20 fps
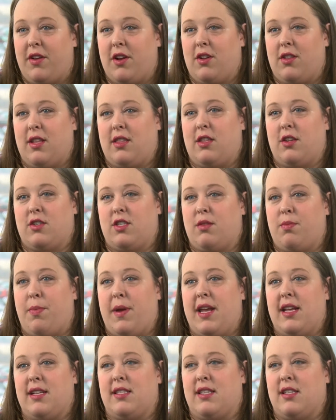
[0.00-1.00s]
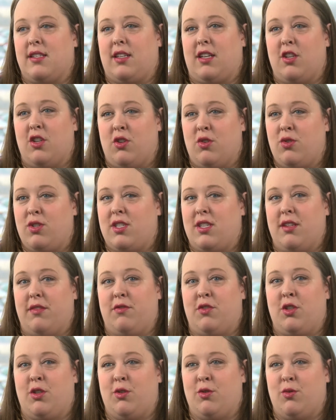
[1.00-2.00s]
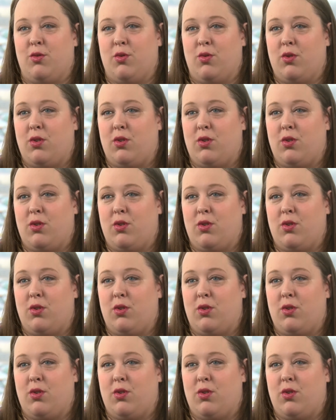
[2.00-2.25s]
here, that their space is conducive to